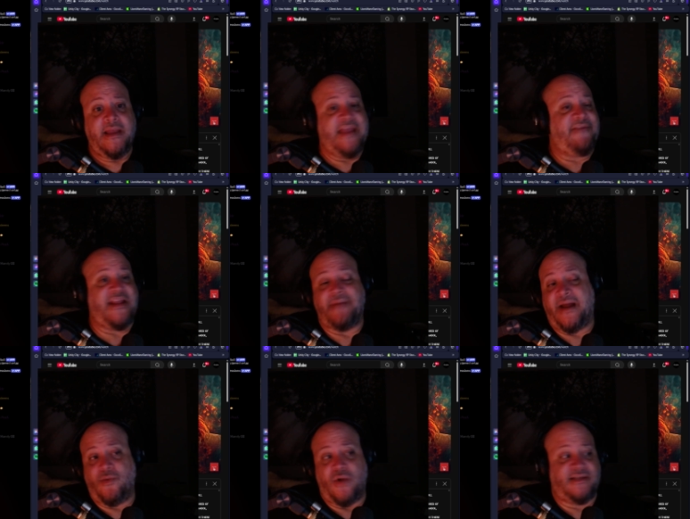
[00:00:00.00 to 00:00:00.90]
If
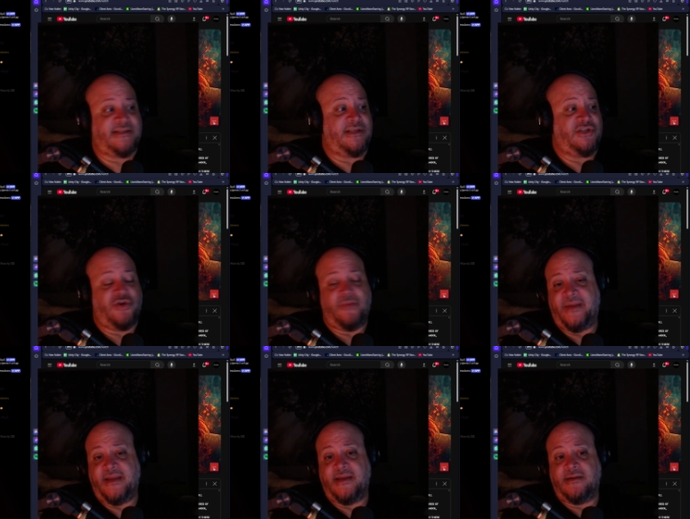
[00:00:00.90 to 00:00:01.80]
anybody wants to jump
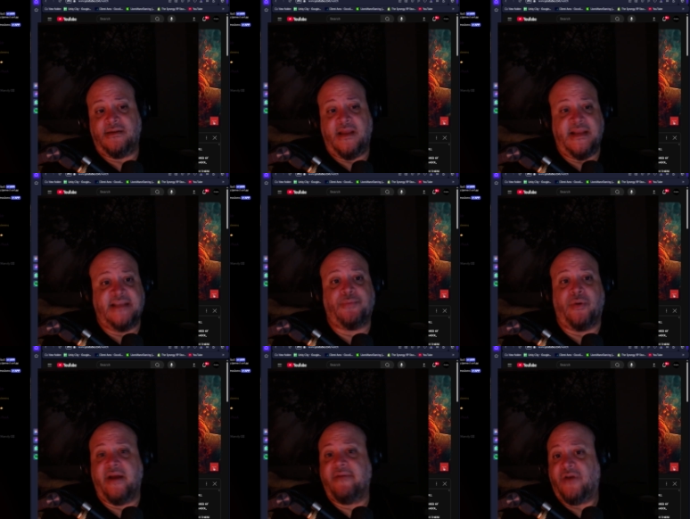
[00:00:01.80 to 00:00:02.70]
in and needs
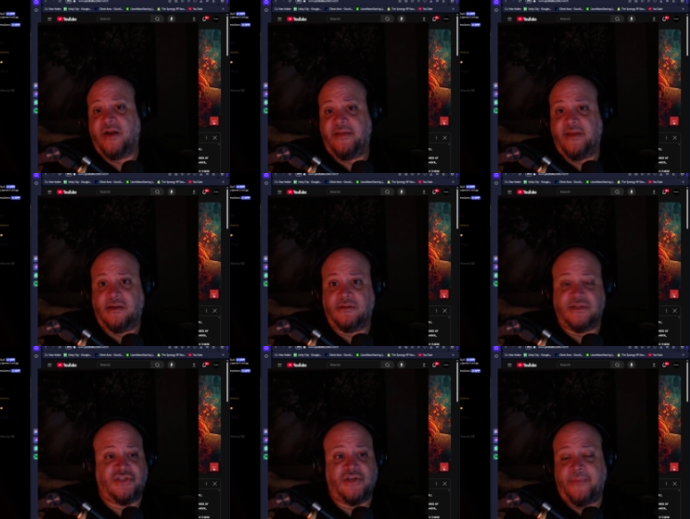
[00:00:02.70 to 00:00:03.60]
prayer for anything,
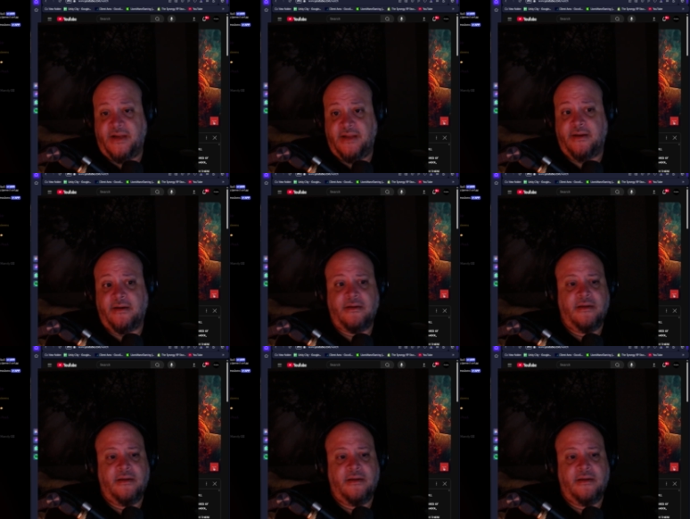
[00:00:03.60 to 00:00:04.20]
just jump on in there."